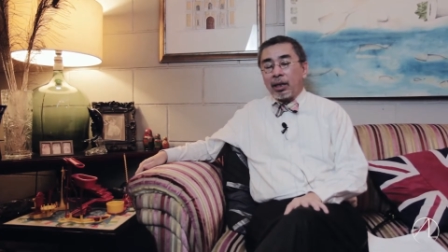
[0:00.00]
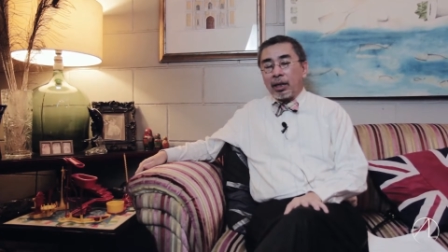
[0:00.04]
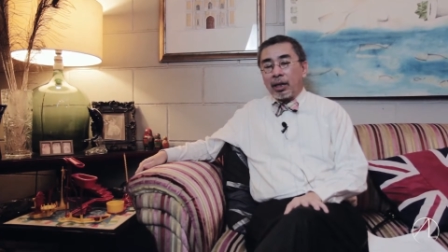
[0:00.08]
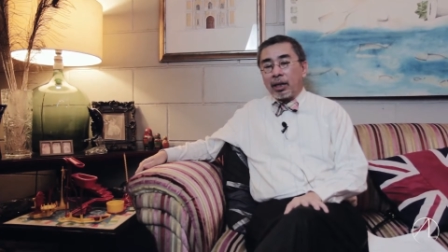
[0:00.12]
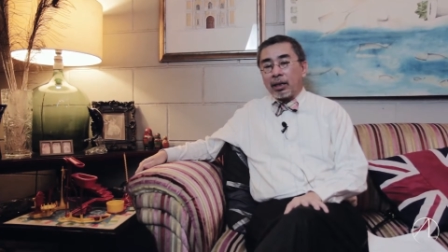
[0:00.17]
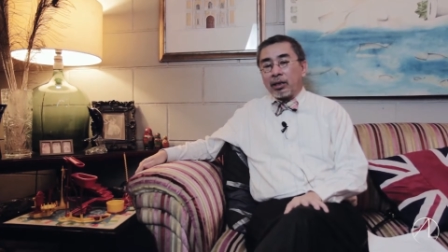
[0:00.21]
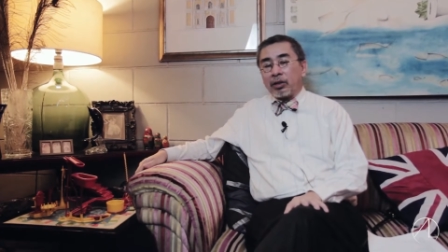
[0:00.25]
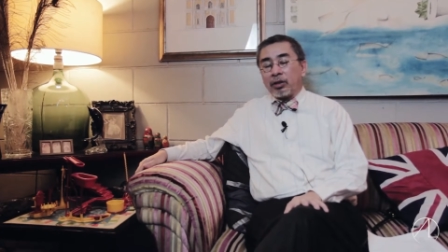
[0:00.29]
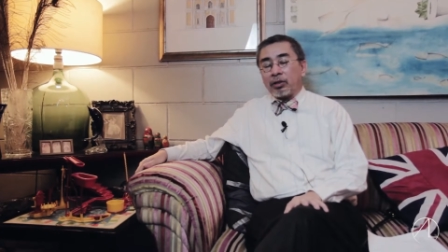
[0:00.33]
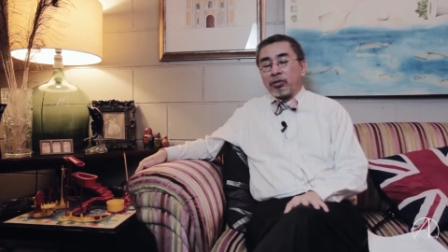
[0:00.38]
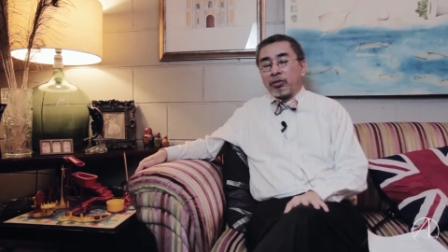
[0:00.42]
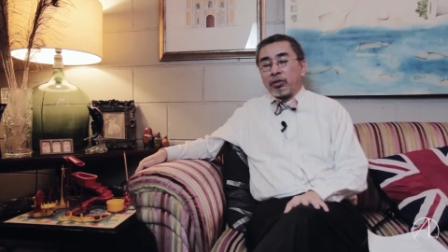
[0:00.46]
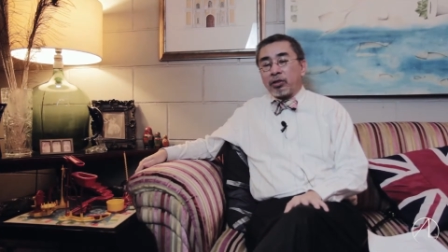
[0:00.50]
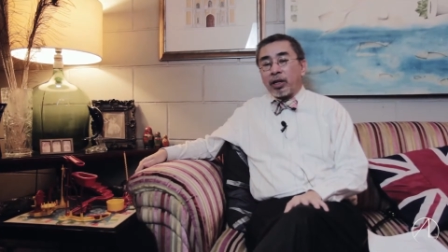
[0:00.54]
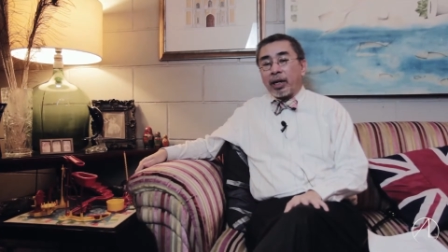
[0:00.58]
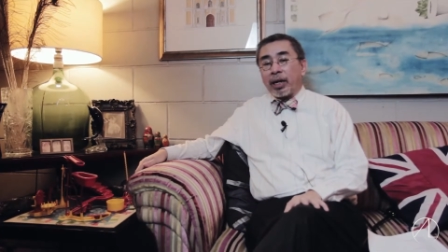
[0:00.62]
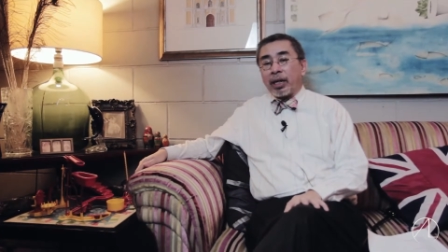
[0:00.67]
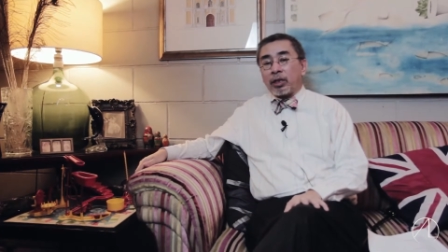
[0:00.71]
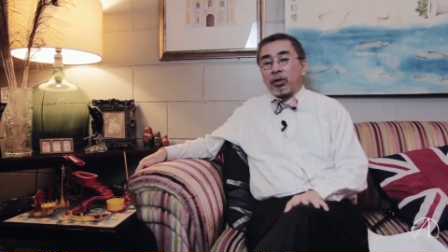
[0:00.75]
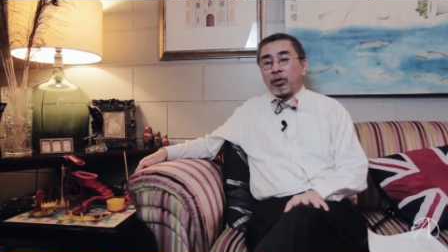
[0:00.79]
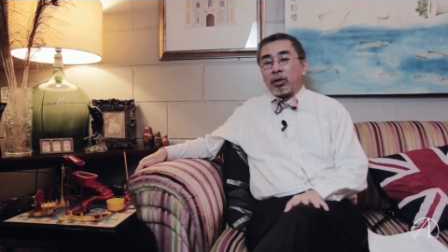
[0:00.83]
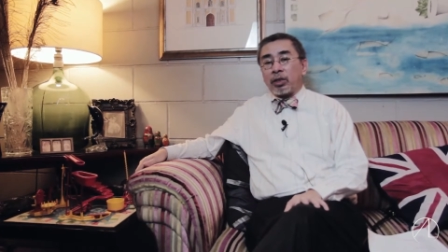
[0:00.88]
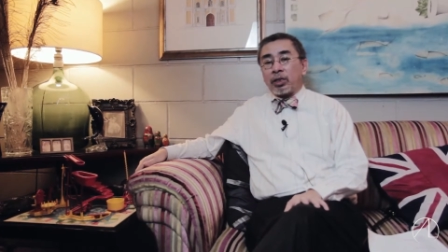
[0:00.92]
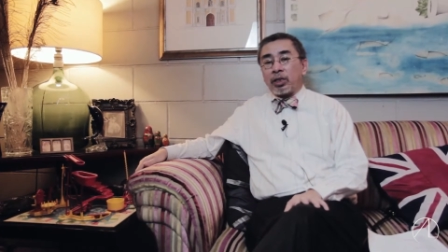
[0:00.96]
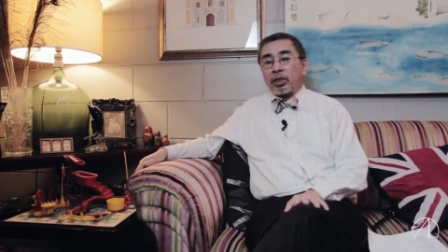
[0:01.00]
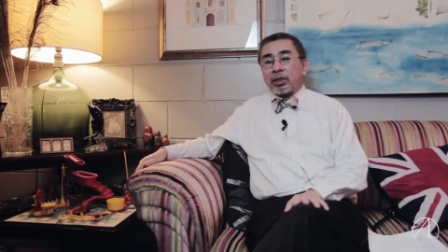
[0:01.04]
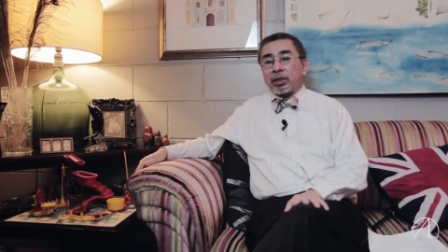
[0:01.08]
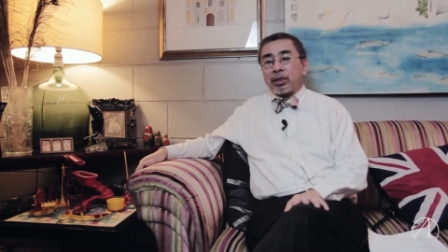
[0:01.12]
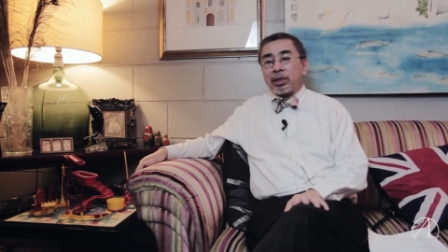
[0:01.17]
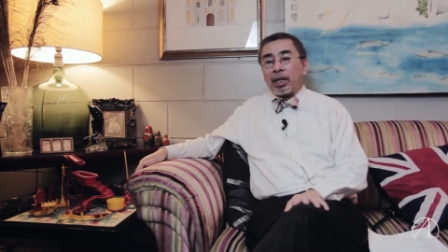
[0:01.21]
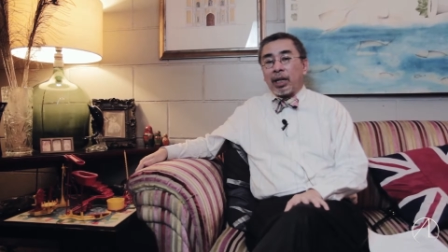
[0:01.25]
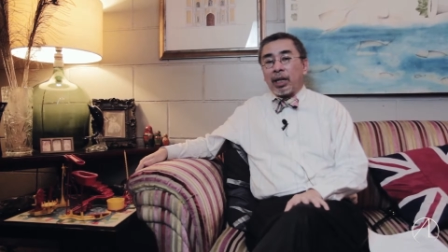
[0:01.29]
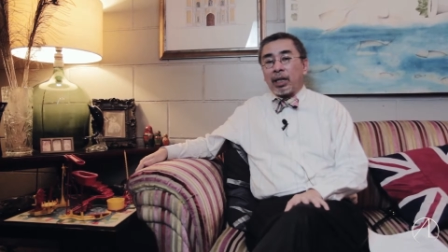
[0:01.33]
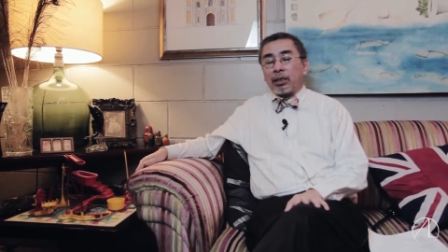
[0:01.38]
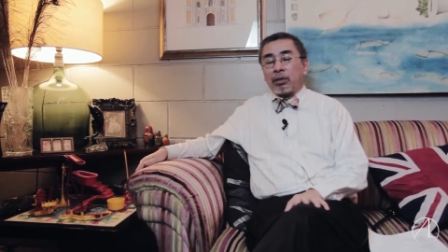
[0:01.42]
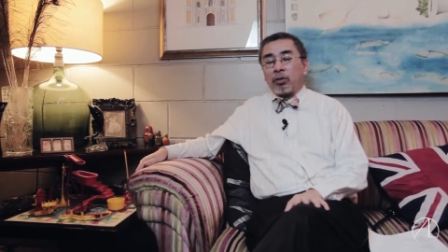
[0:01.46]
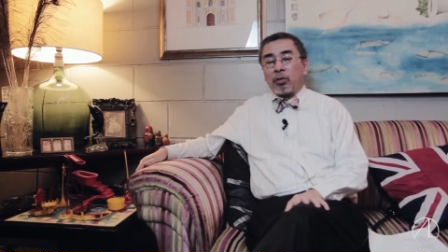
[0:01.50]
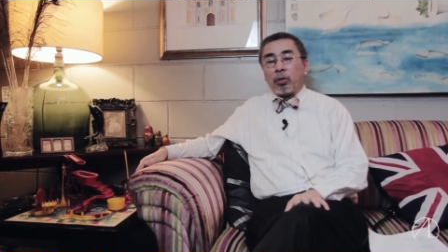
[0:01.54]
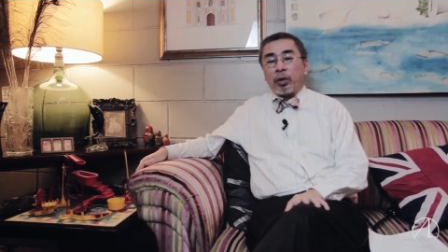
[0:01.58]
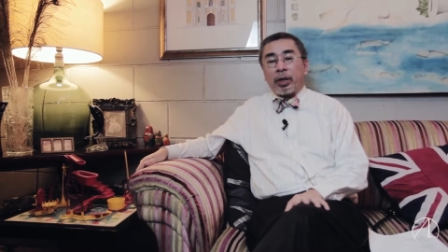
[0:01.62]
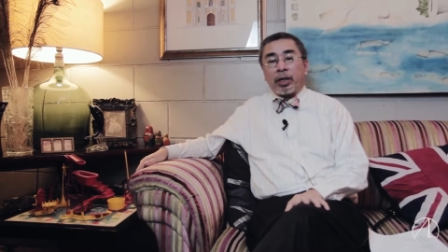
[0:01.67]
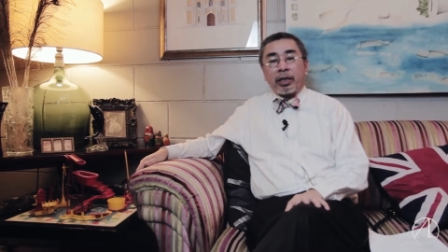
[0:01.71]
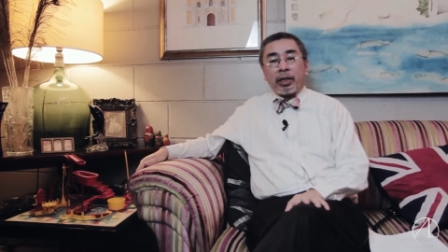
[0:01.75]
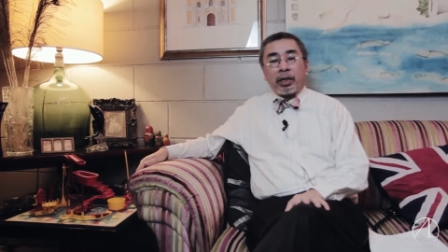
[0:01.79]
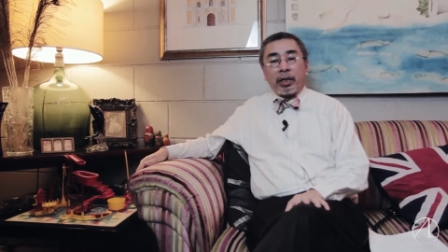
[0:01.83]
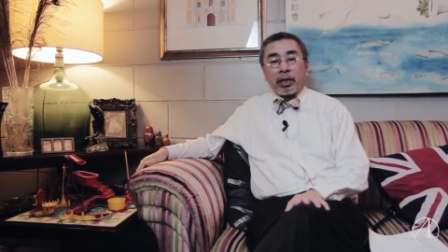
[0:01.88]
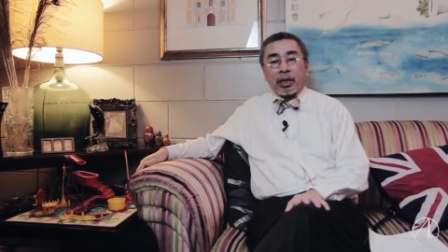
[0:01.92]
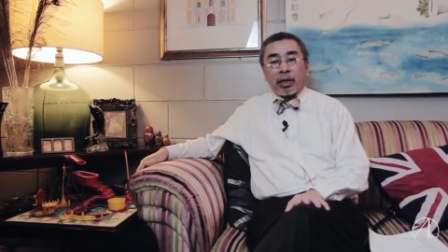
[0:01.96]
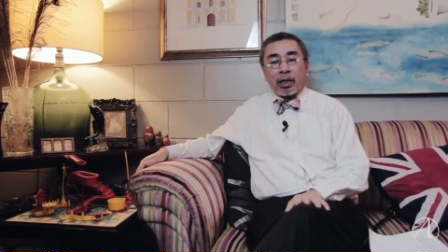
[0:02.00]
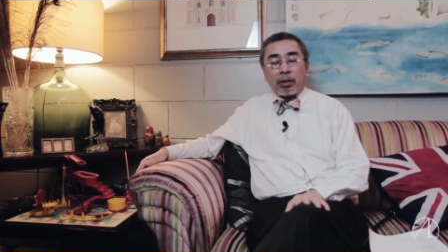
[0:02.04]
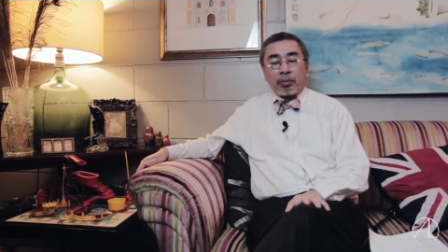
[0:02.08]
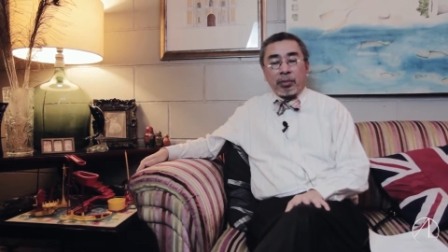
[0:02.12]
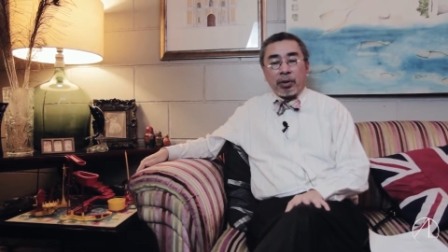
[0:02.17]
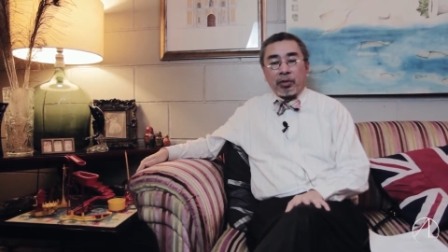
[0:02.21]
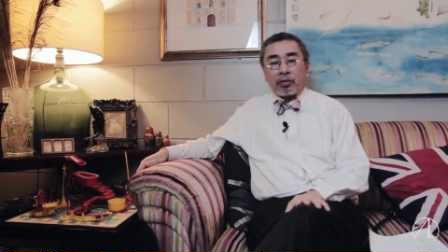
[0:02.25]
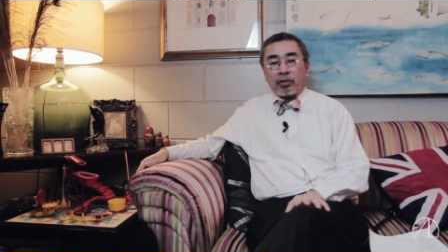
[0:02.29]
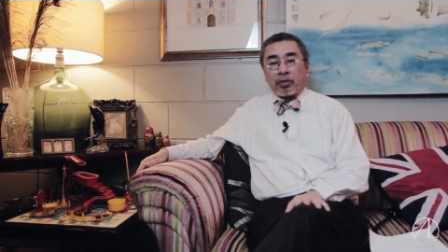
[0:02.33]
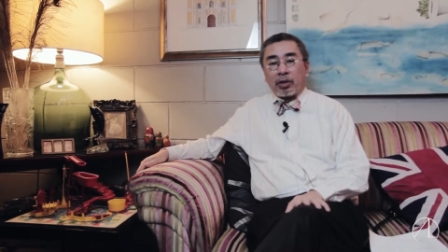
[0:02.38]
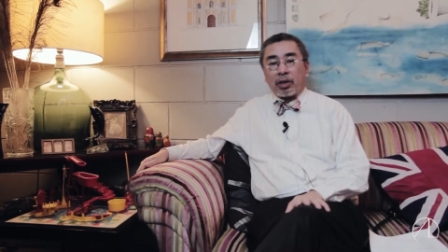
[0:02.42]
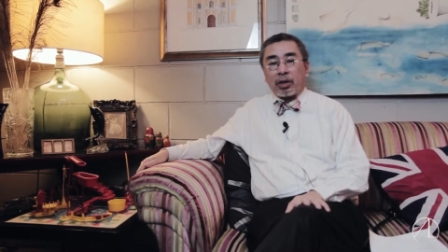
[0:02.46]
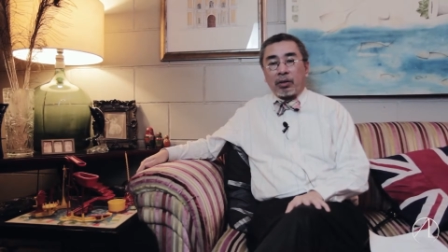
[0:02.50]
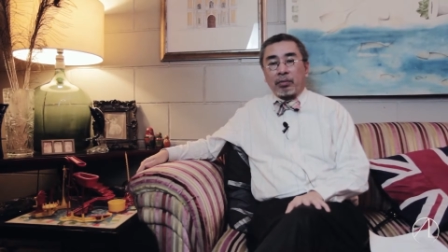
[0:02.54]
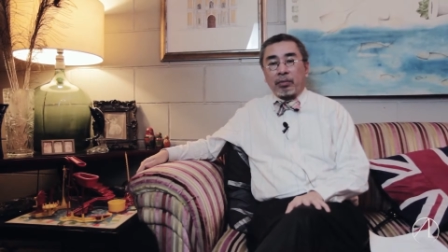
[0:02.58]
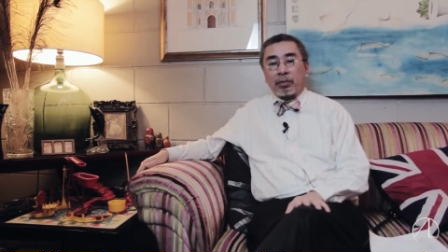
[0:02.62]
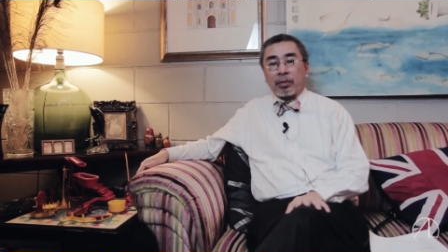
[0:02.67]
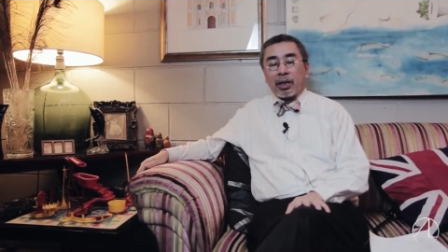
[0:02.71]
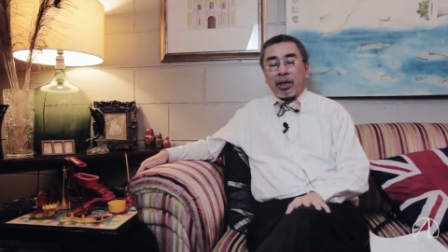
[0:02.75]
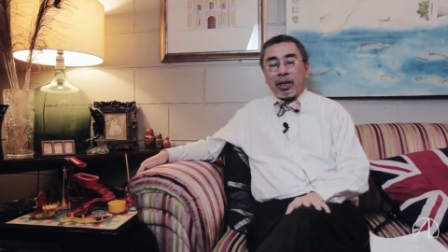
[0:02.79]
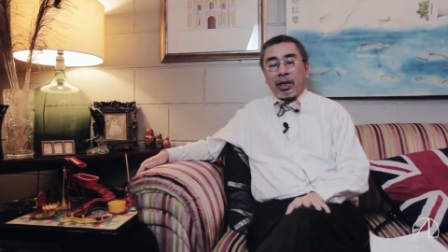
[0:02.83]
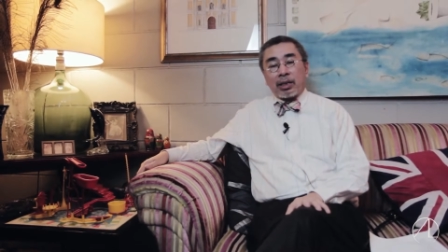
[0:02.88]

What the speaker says: and they're trying to understand where they're coming from.